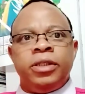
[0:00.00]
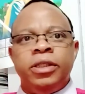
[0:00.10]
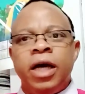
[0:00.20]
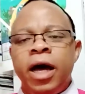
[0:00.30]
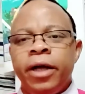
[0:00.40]

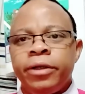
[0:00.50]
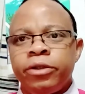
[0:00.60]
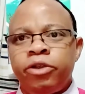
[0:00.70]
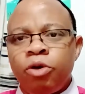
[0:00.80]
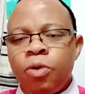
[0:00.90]

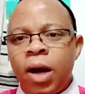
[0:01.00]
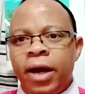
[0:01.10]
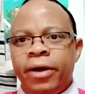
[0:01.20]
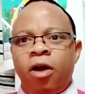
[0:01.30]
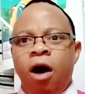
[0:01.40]
then do well
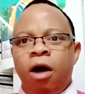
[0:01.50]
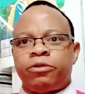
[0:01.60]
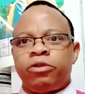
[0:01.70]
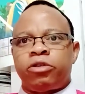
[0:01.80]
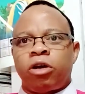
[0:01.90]

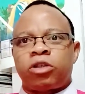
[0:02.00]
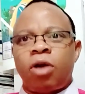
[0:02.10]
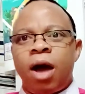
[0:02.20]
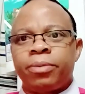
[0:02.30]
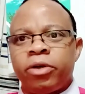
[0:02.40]
enough to
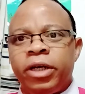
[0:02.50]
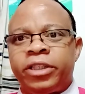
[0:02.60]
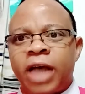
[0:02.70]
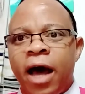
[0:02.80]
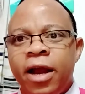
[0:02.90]
subscribe to the
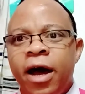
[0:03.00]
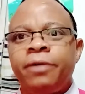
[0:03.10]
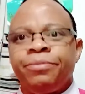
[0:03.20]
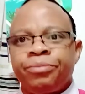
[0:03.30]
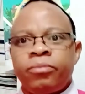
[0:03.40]
channel.